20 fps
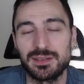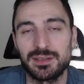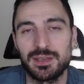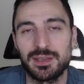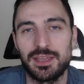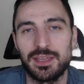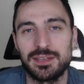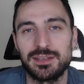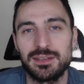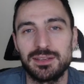
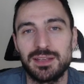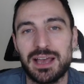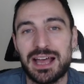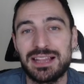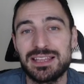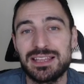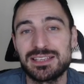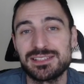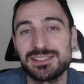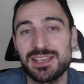and
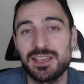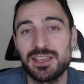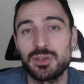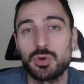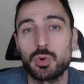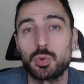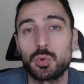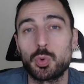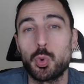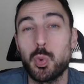Alexeyenko
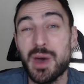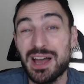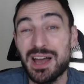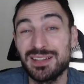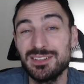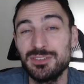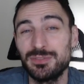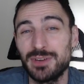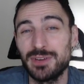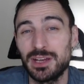
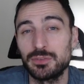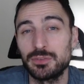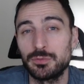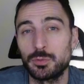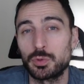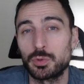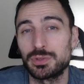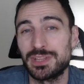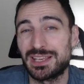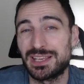qualified for
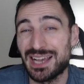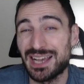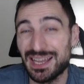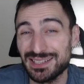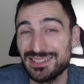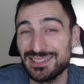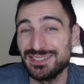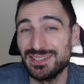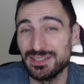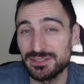the
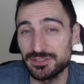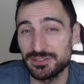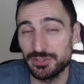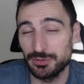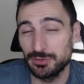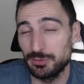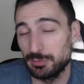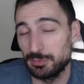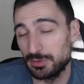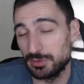candidates
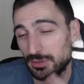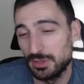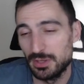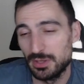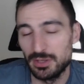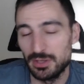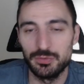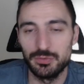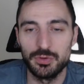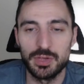tournament,
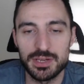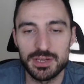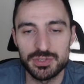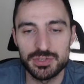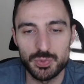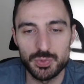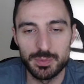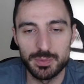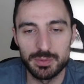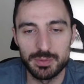if you guys
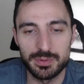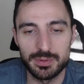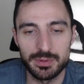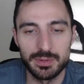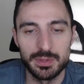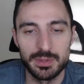remember,